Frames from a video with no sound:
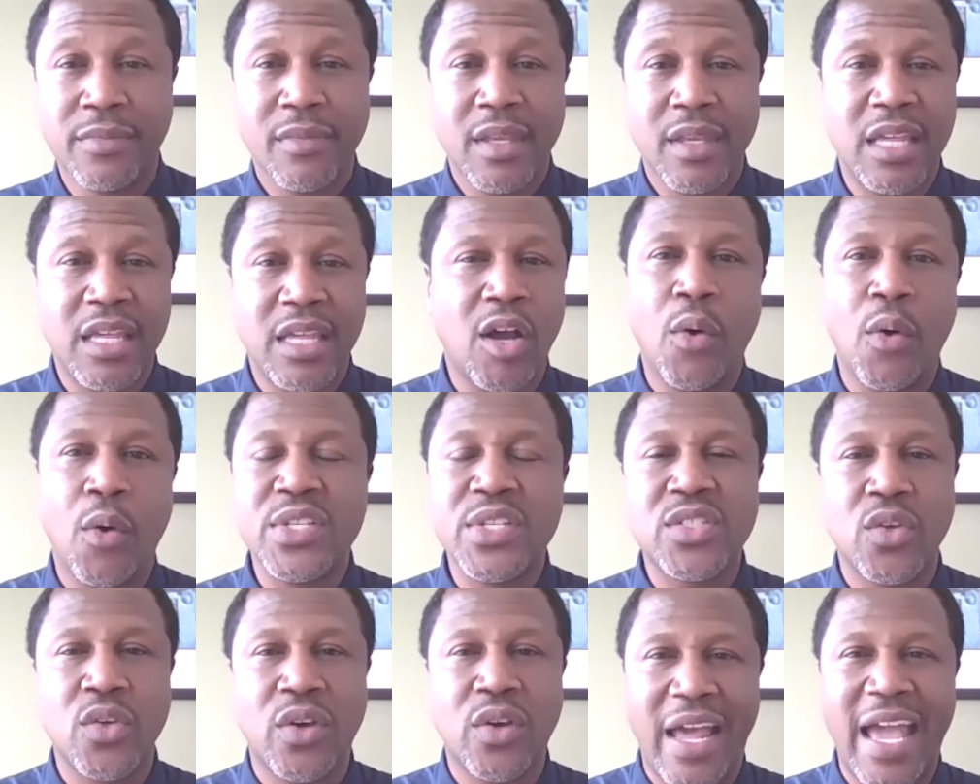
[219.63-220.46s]
And he always
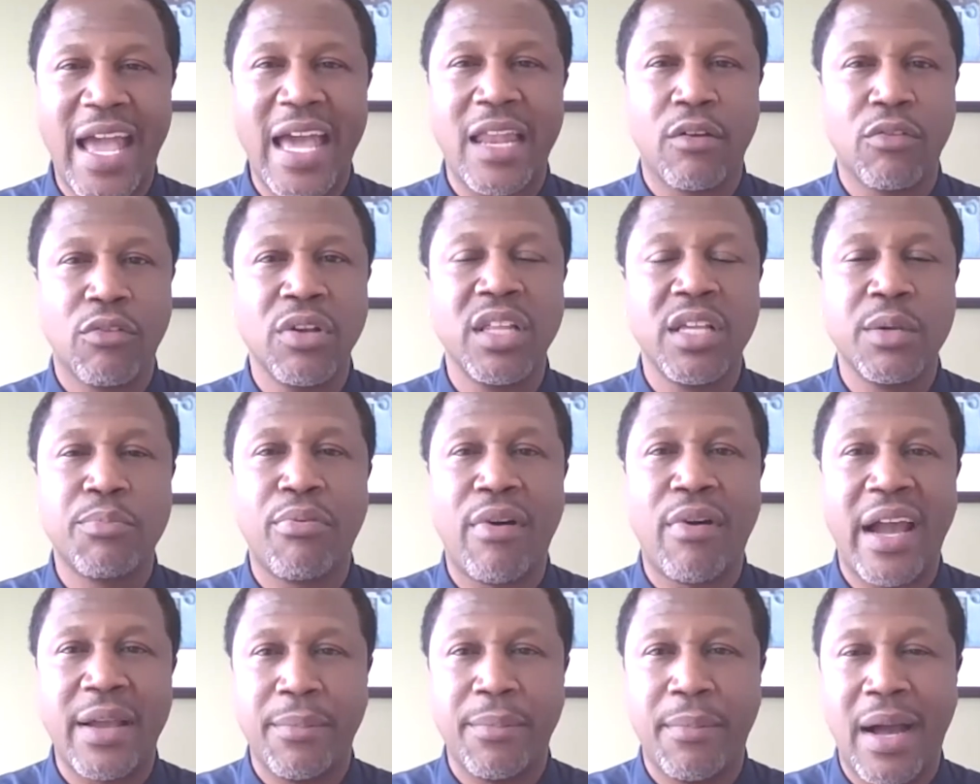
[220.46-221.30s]
thought I had a really
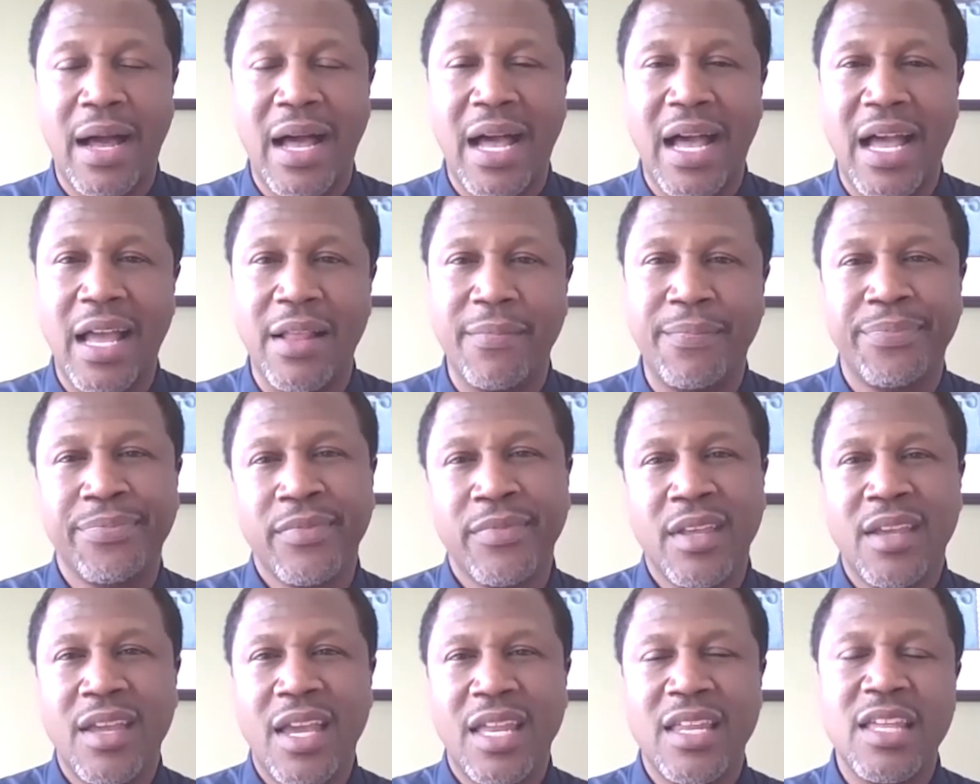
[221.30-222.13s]
bright mind.
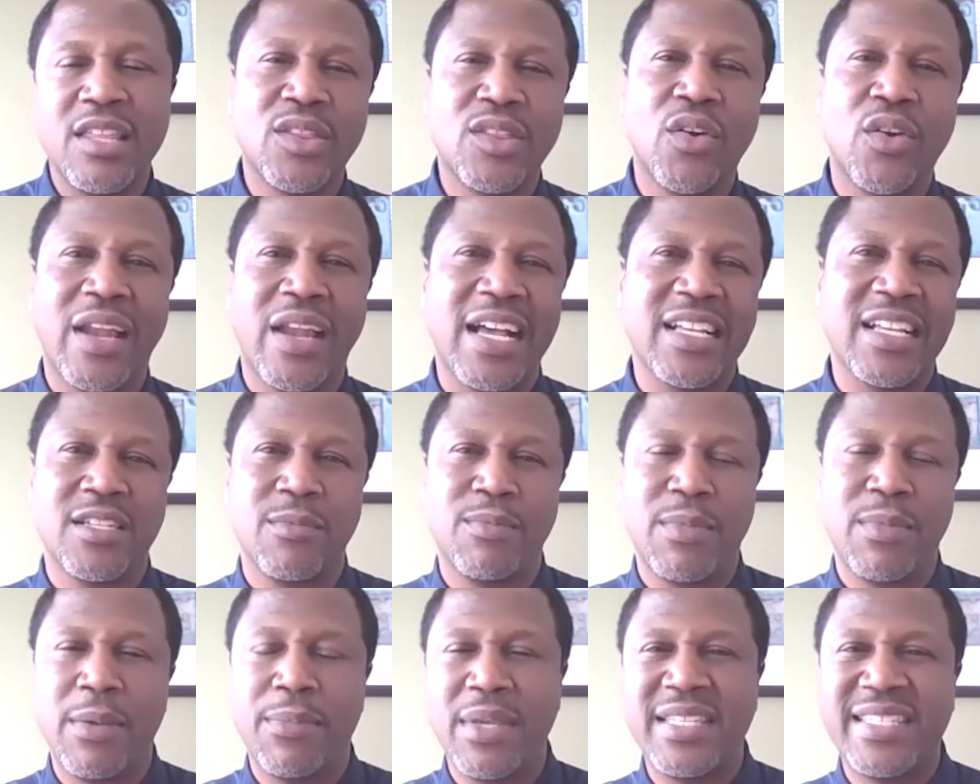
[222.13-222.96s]
And he thought I should
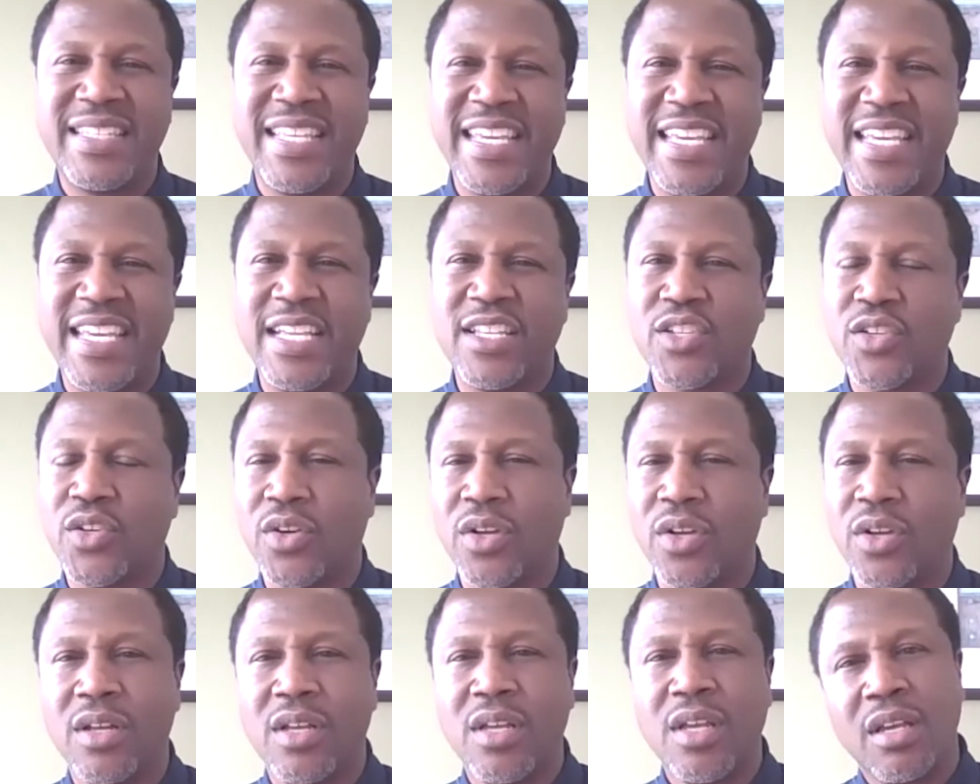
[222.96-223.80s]
maybe teach
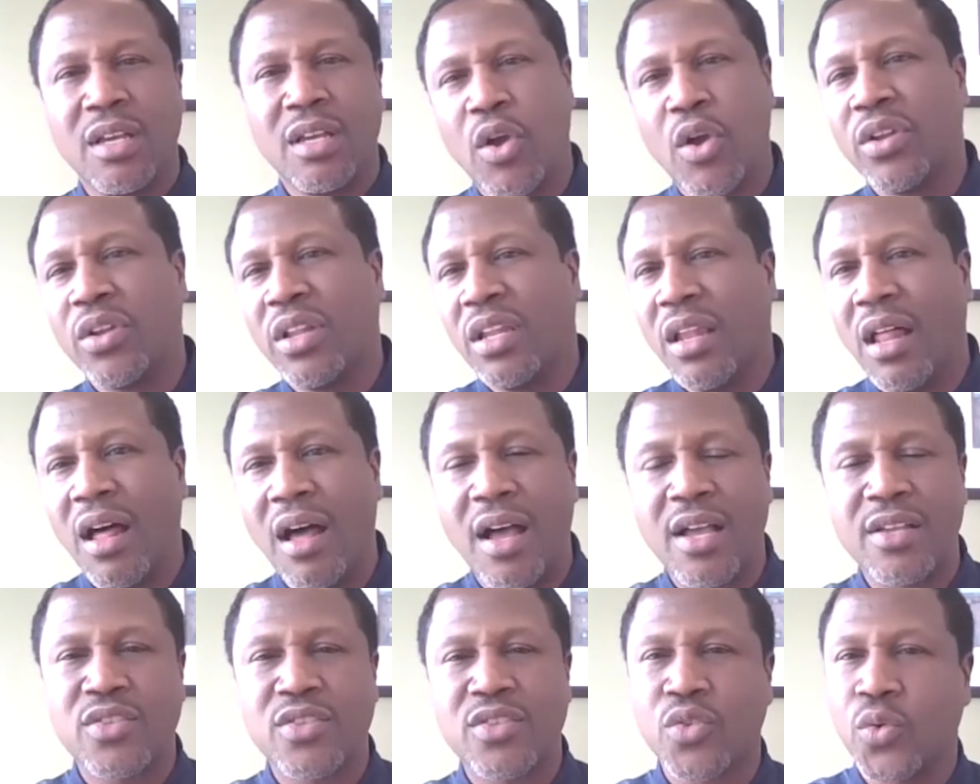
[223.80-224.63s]
or go to
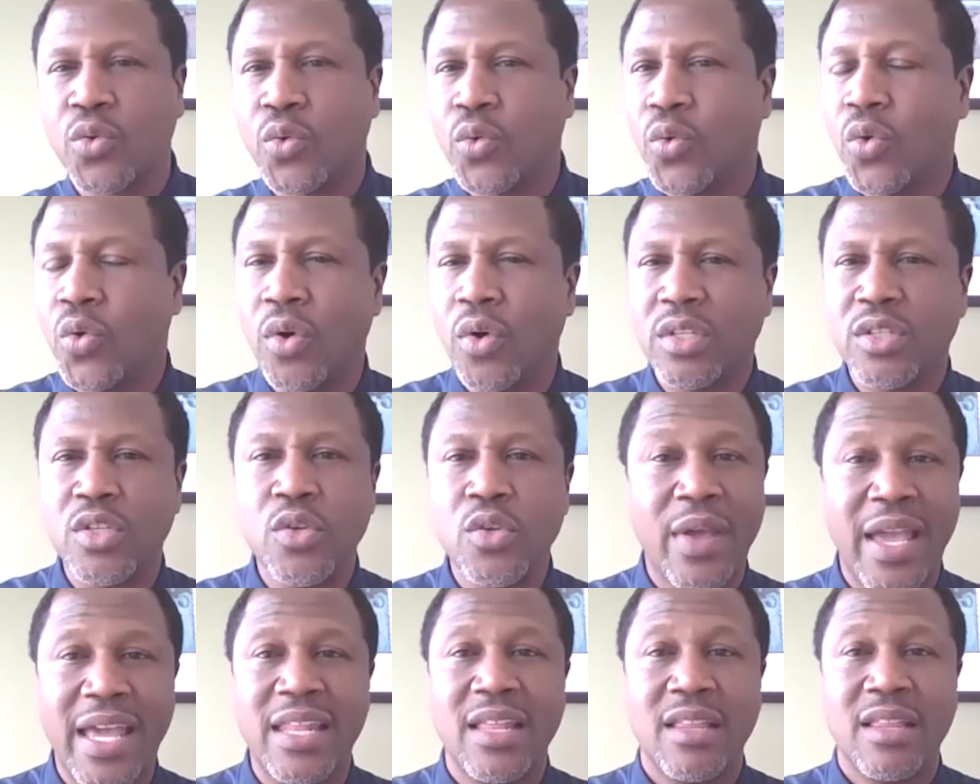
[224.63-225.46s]
law school or do
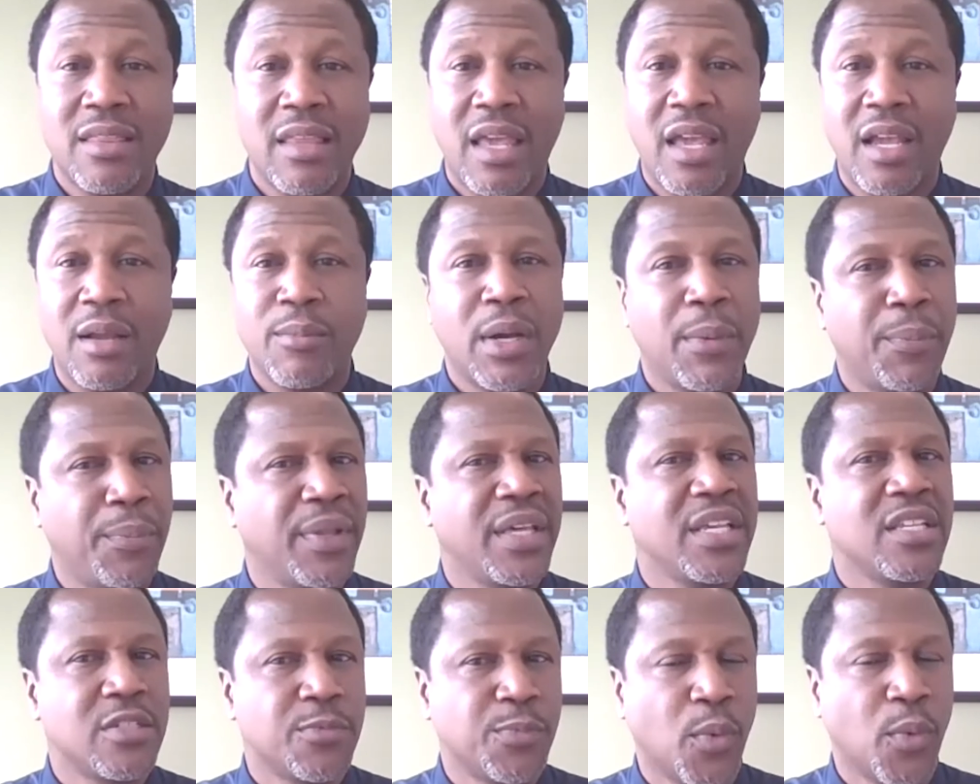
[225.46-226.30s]
anything but
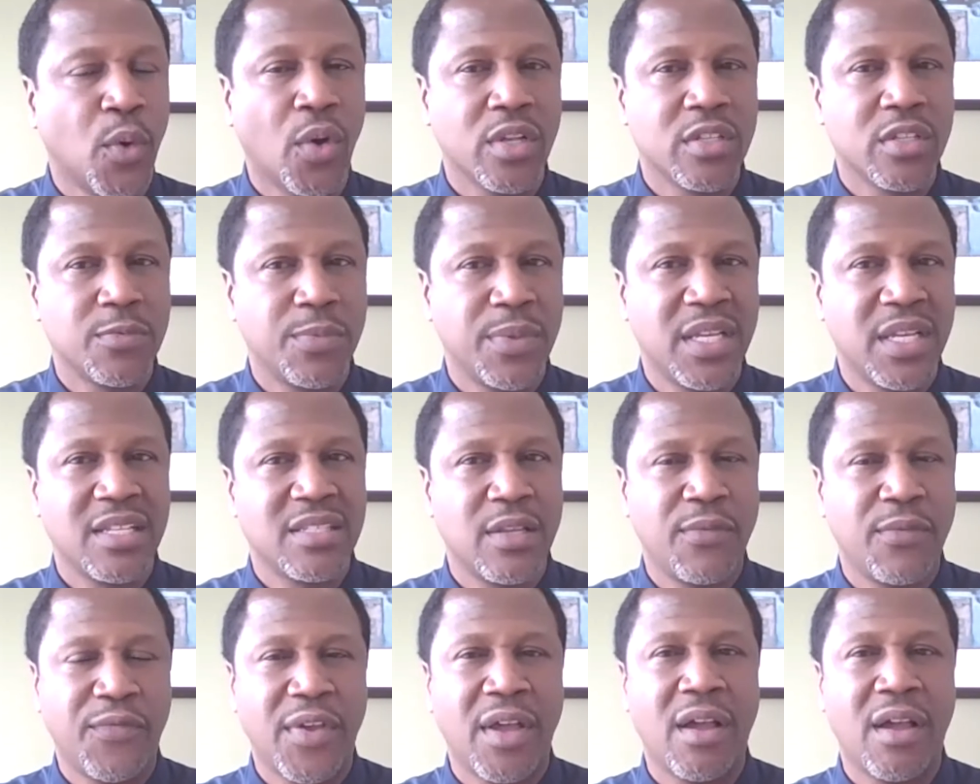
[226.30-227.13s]
play sports because
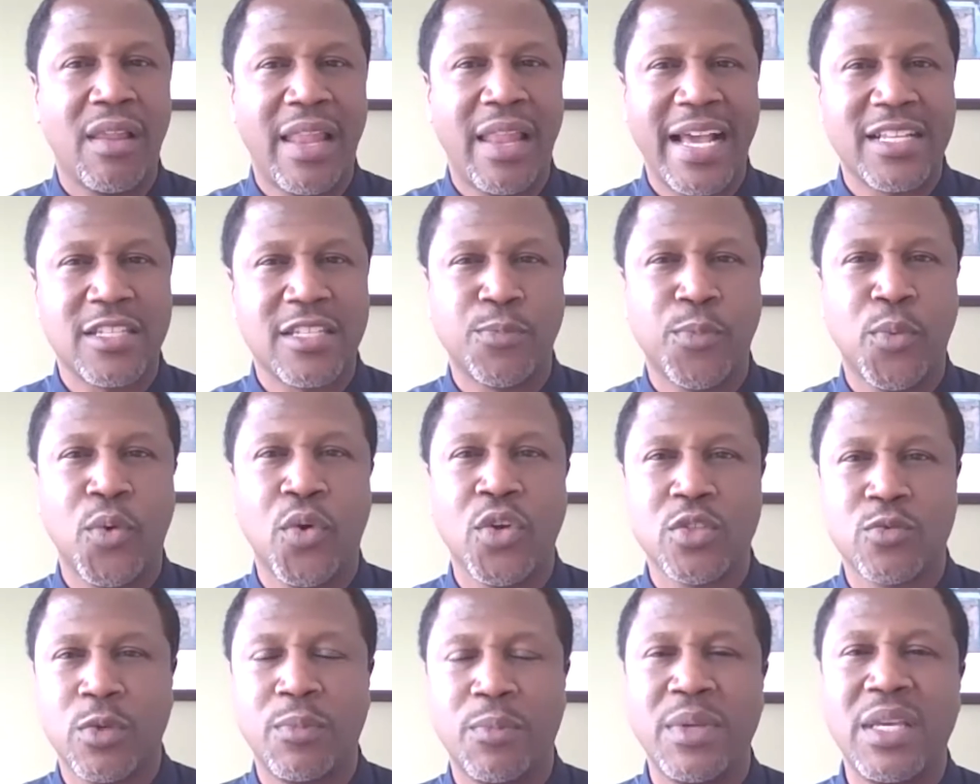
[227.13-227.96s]
he felt like
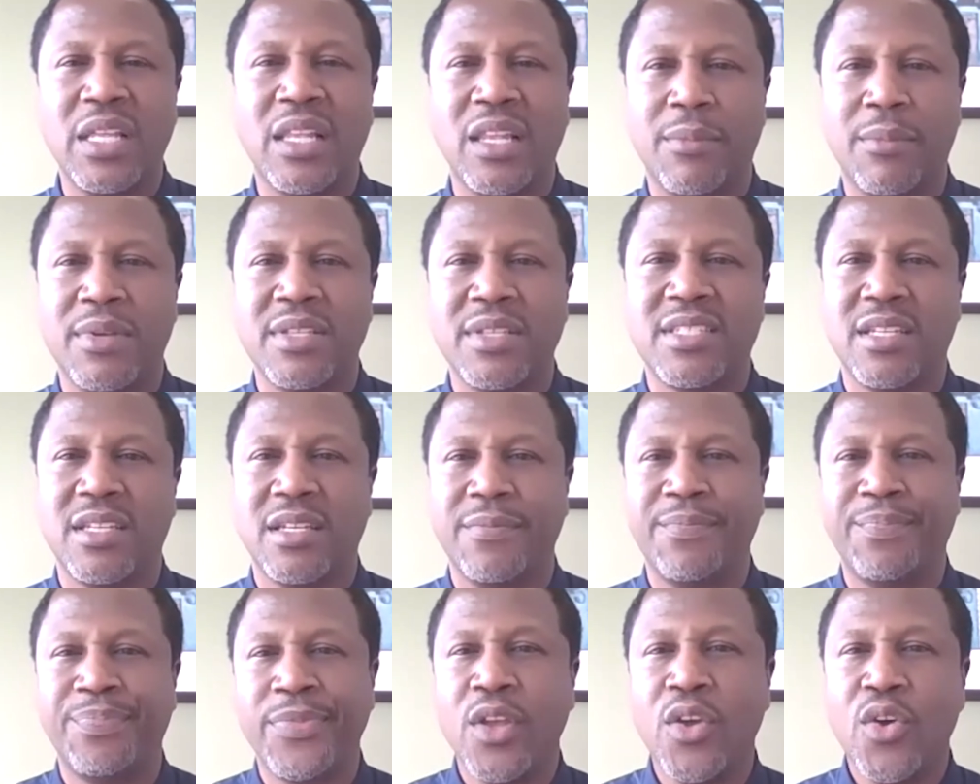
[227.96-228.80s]
sports would be
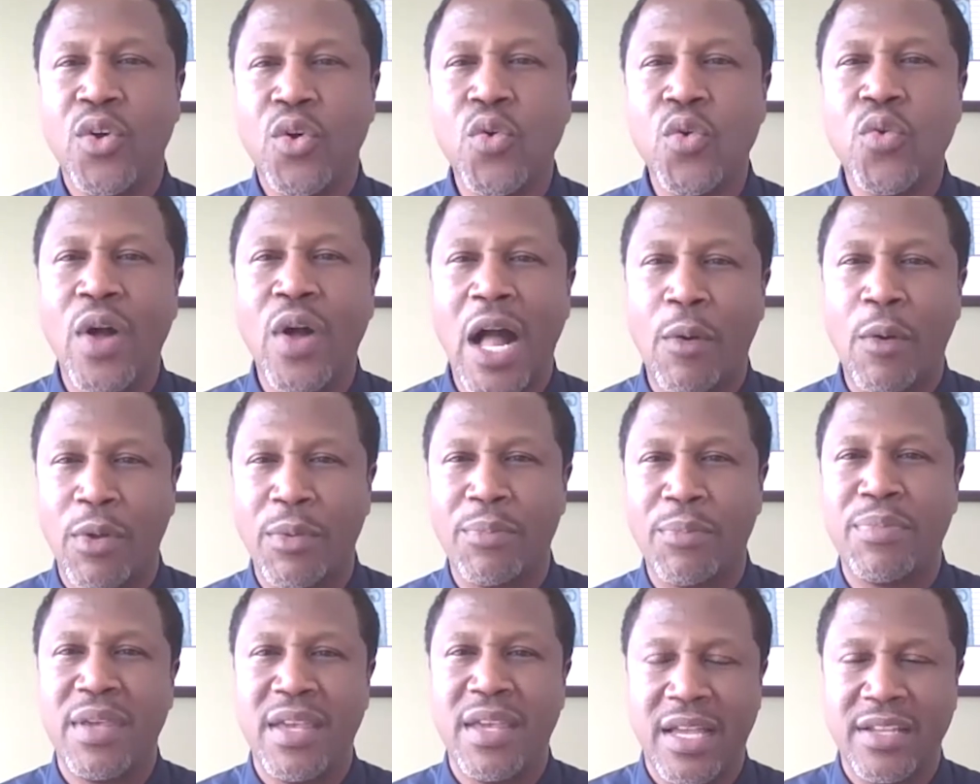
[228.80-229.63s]
limiting who I would
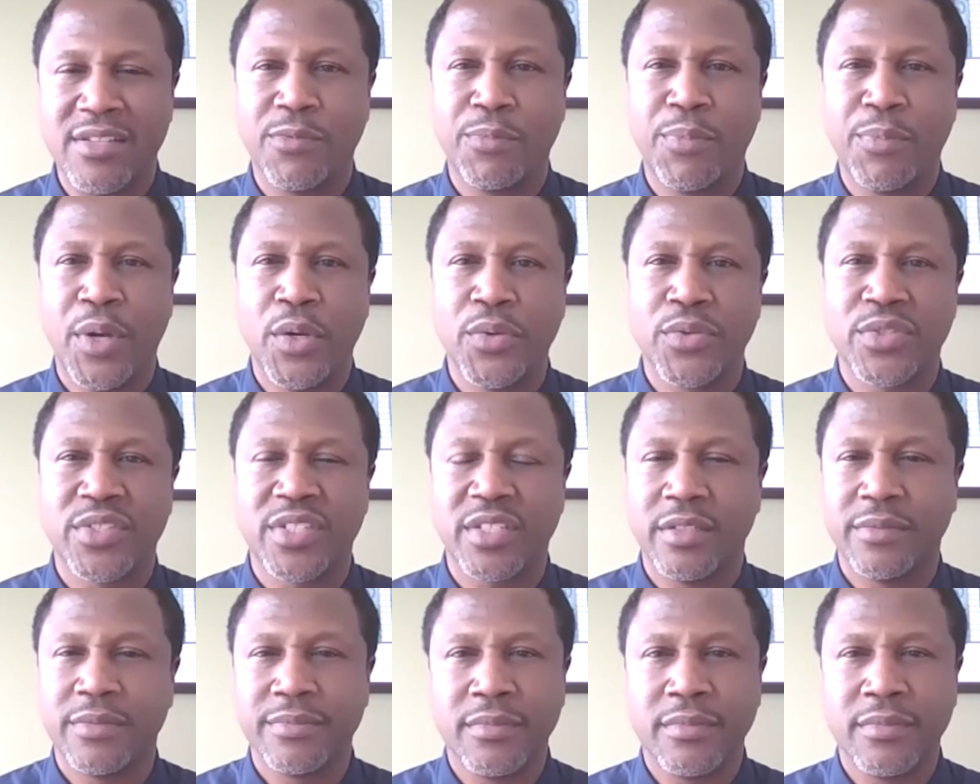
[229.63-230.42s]
be as a person.